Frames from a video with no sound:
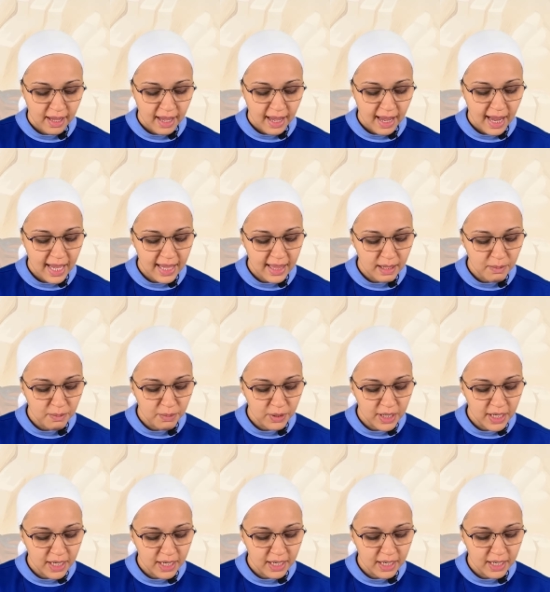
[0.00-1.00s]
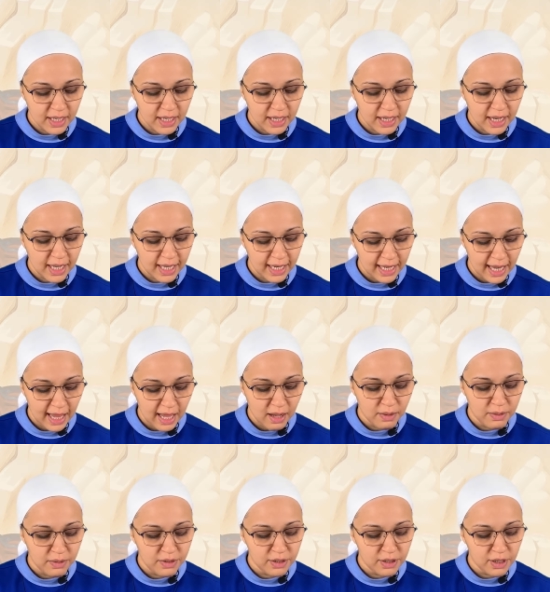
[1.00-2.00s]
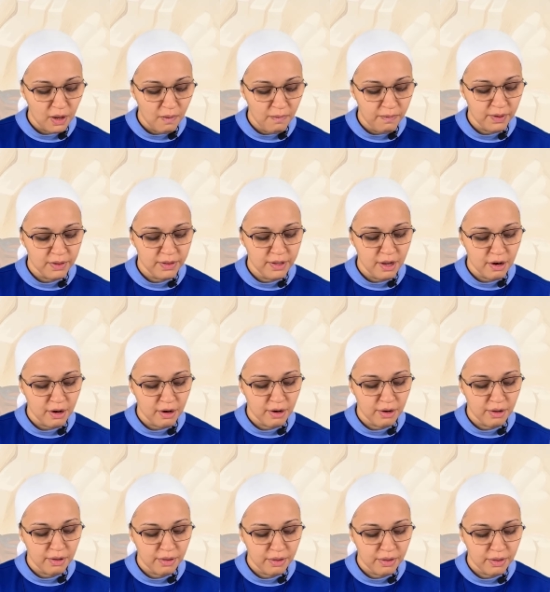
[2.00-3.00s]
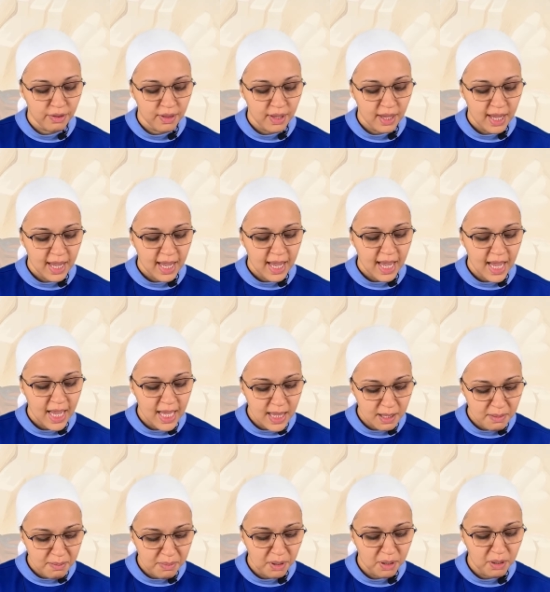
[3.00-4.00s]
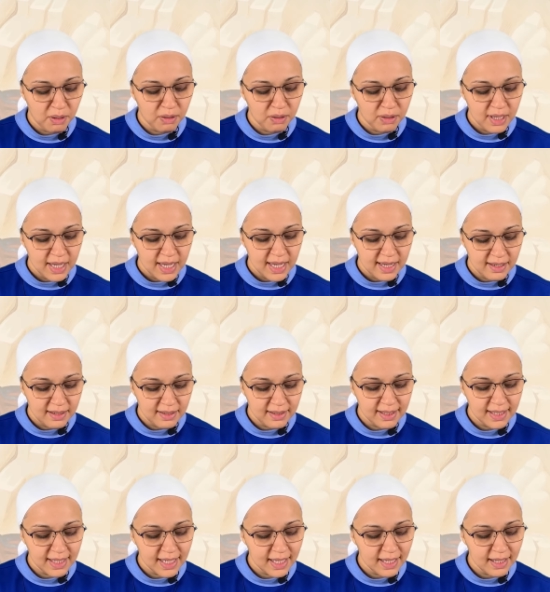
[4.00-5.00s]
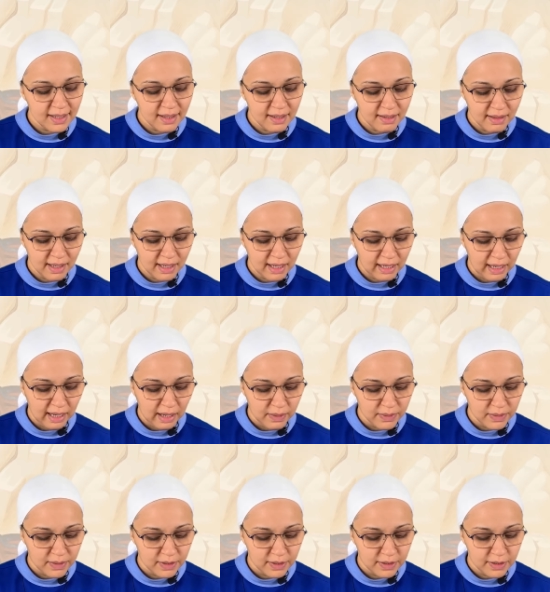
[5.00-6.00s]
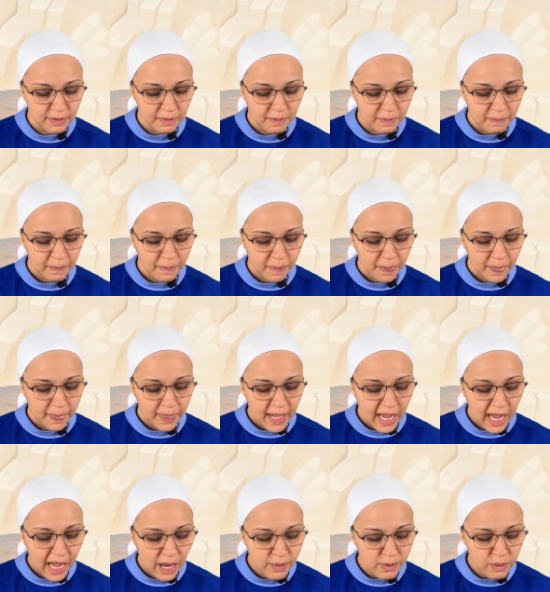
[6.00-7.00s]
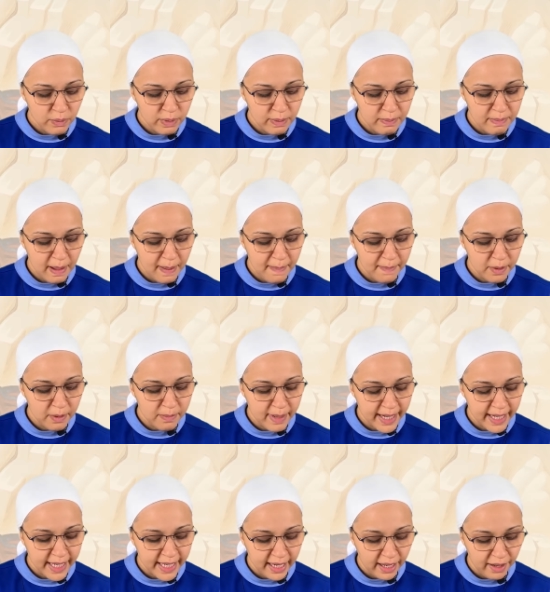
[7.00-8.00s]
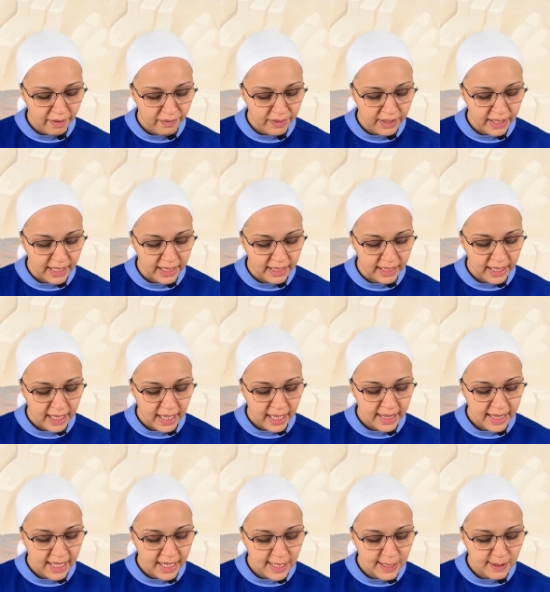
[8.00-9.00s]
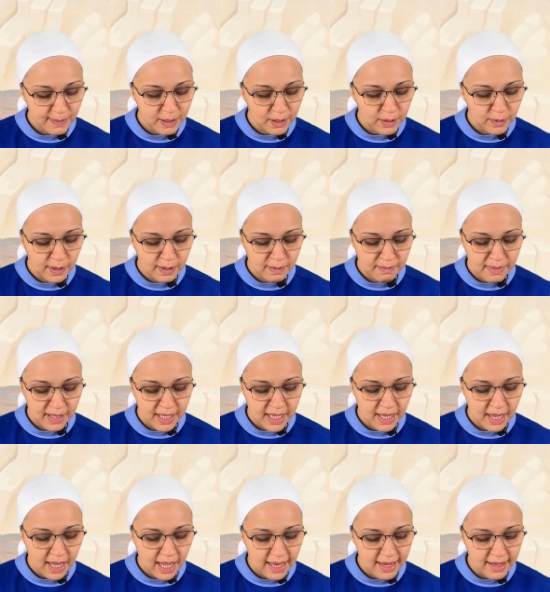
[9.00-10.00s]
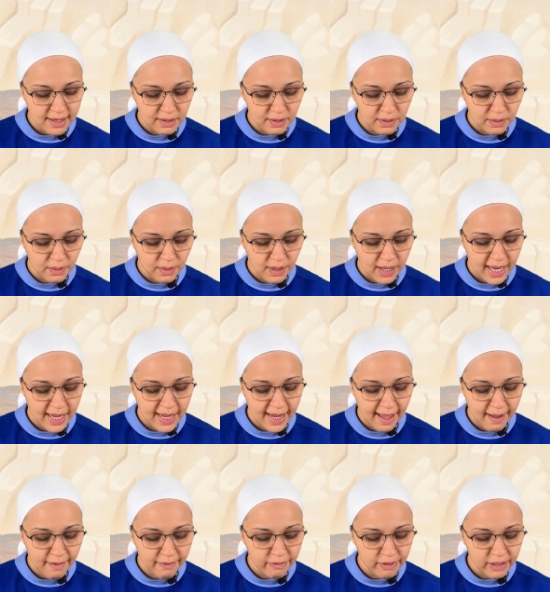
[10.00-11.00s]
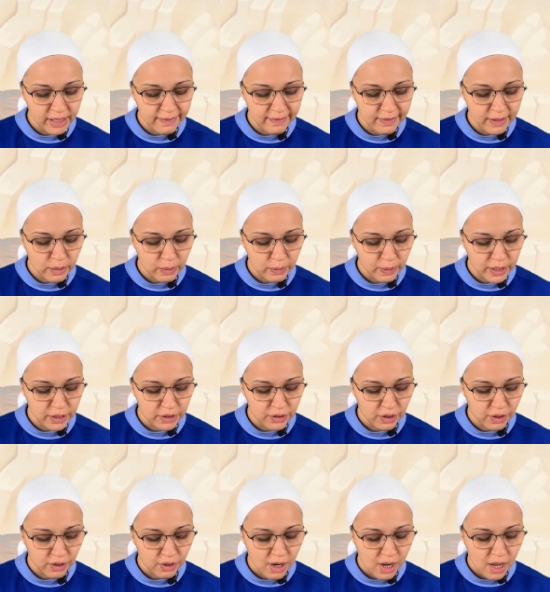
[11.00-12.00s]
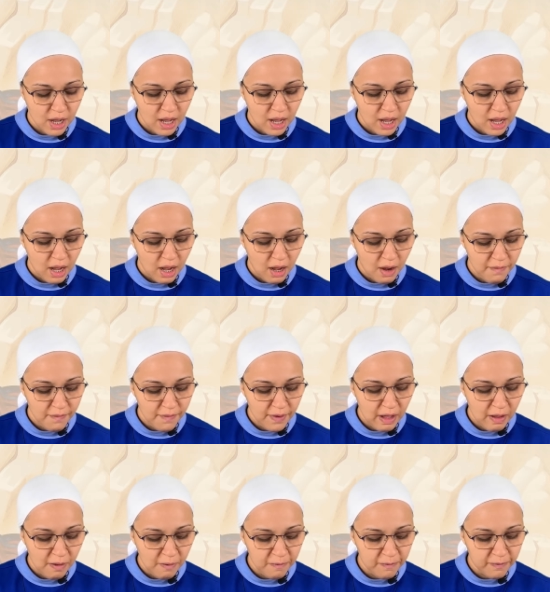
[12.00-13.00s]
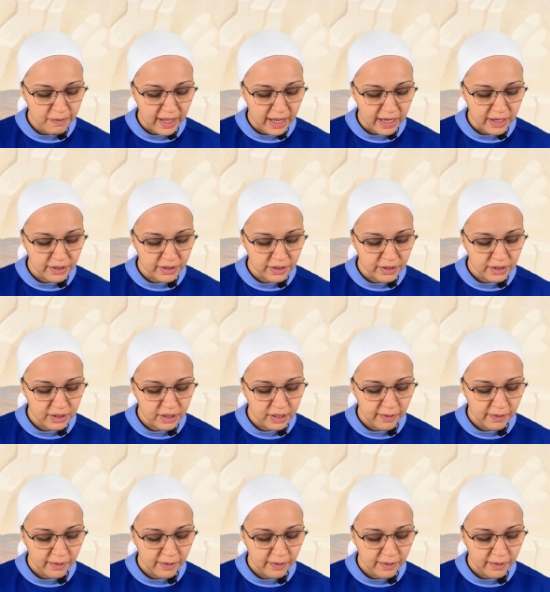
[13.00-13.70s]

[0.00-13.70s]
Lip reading: And I bring clouds over the earth, and the bowl is seen in the clouds. I will remember my covenant that is between me and you and every living creature of all flesh.